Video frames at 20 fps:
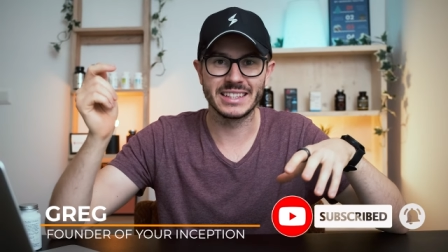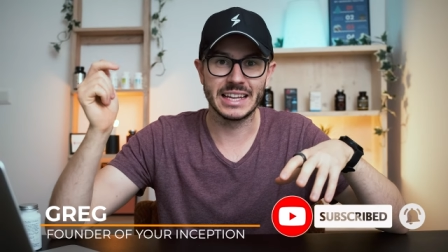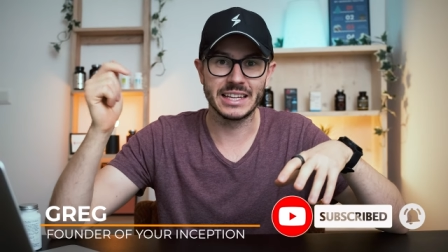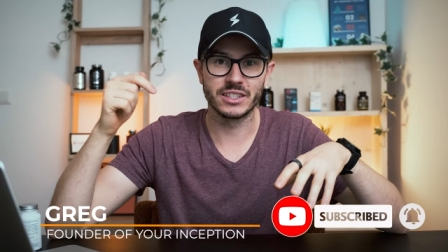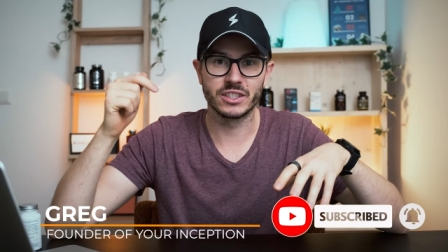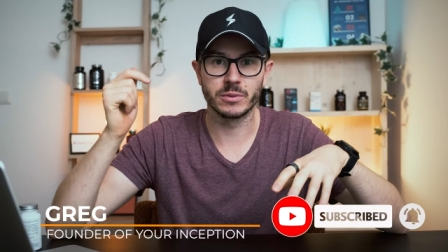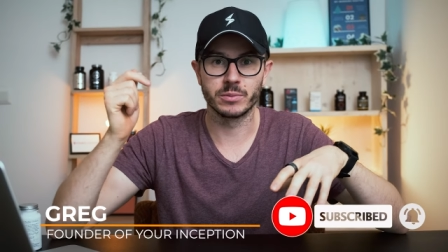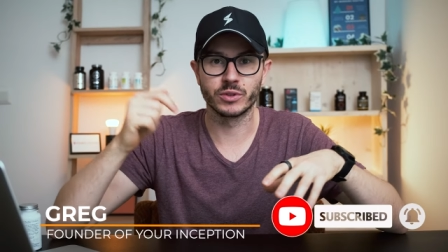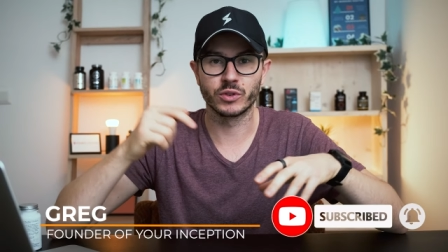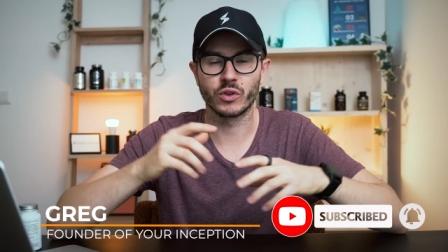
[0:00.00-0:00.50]

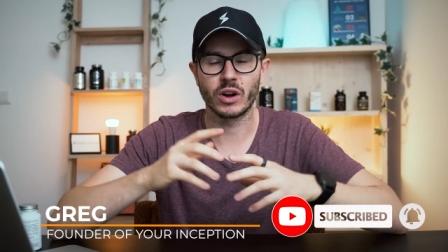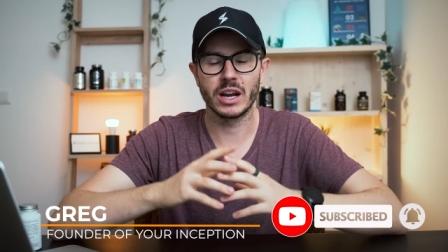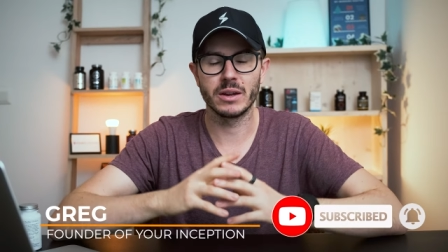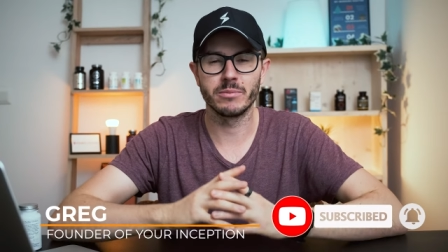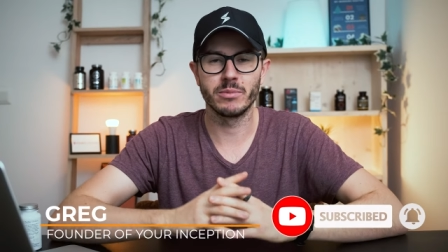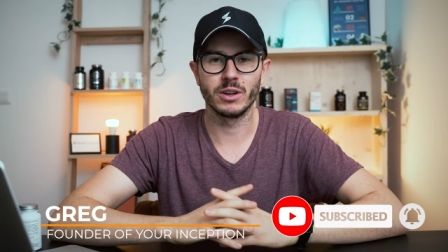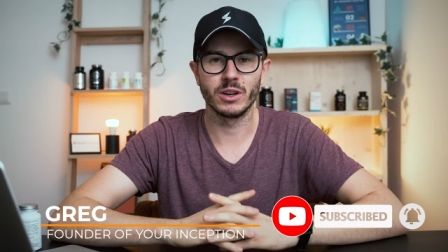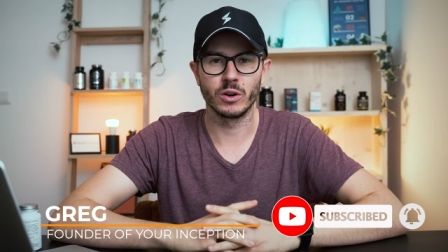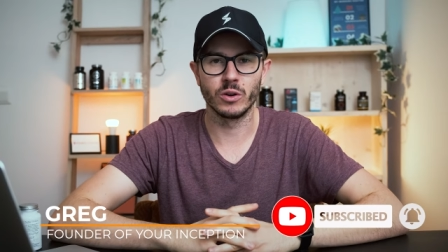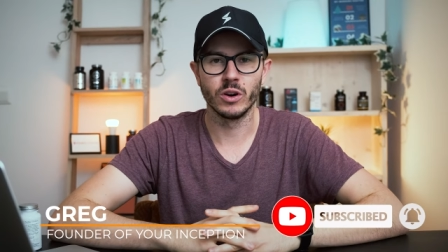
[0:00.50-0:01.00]
then
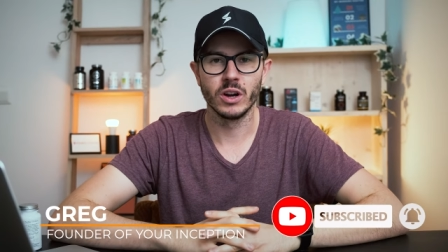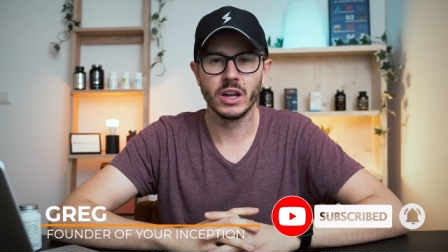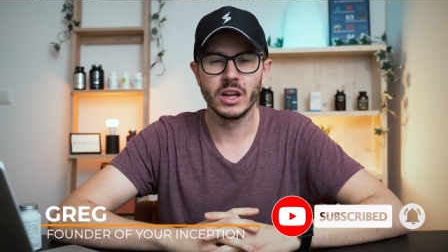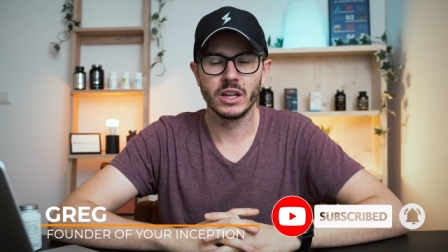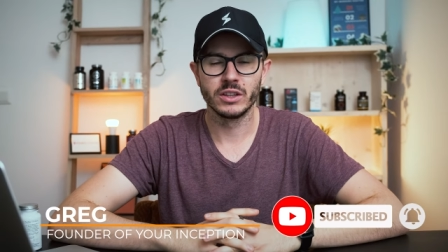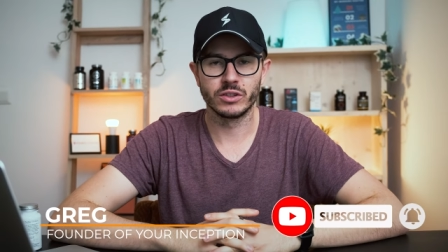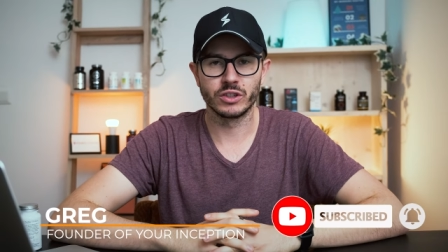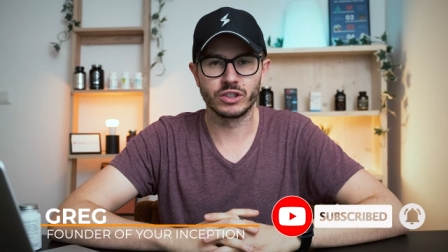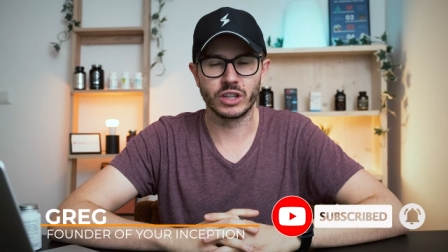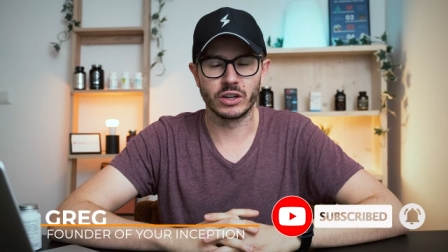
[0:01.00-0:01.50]
subscribe below
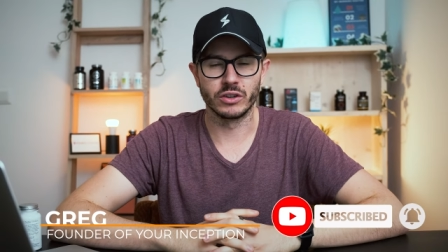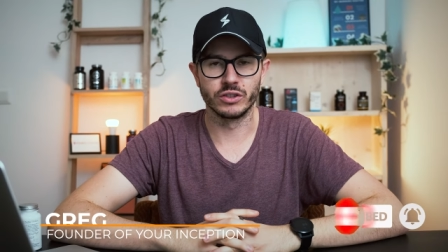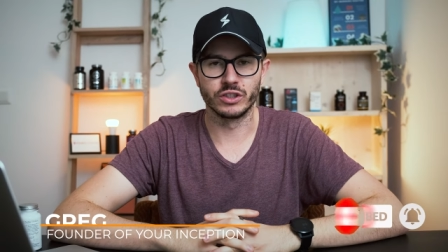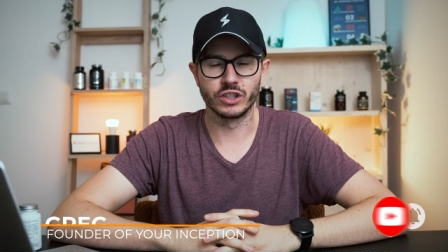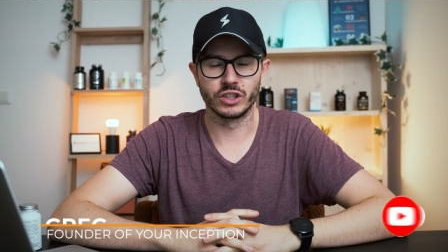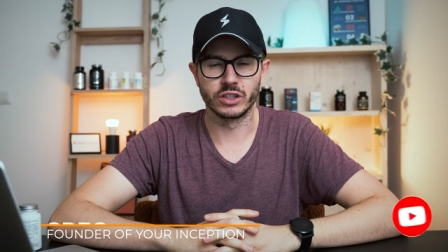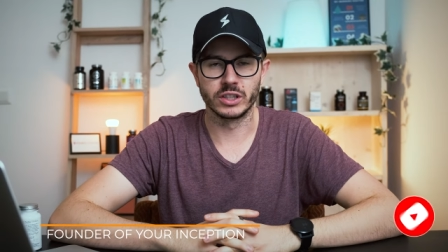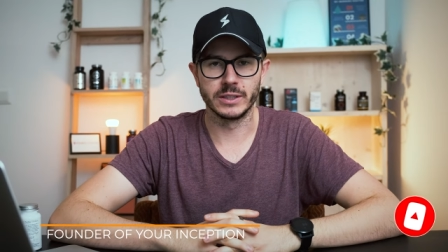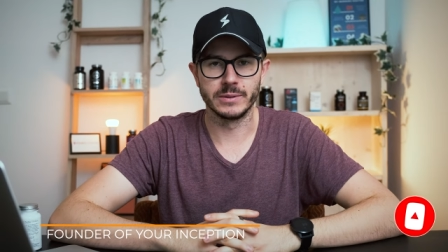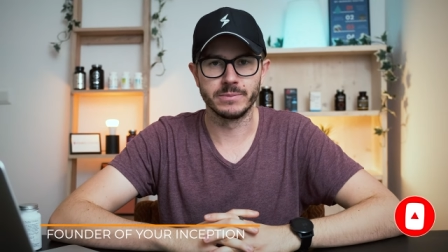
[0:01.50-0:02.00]
to start your
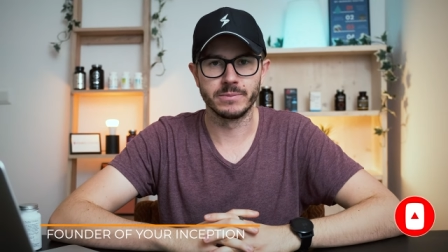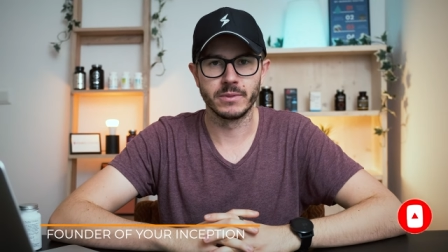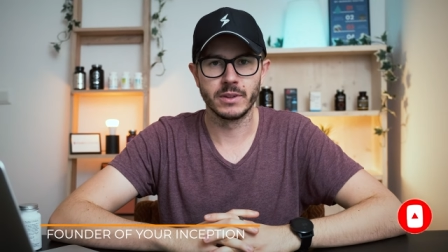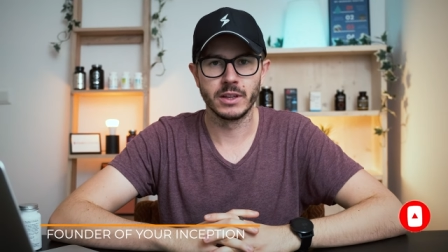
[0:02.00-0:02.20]
journey.